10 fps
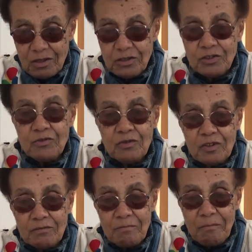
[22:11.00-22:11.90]

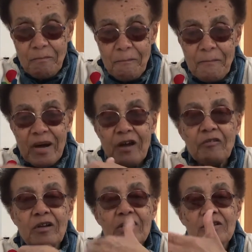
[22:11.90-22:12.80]
suited my
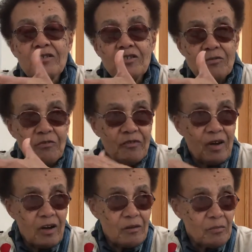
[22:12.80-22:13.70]
relationship with
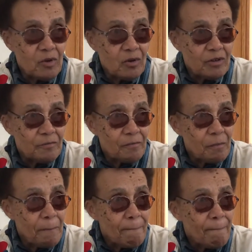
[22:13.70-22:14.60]
God more.
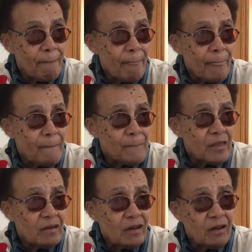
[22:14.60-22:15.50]

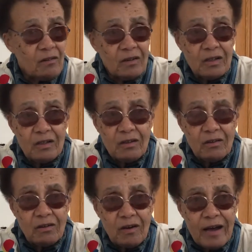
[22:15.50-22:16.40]
Now, you
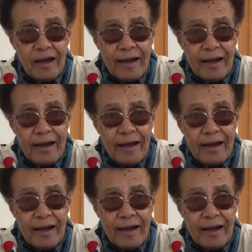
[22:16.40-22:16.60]
know,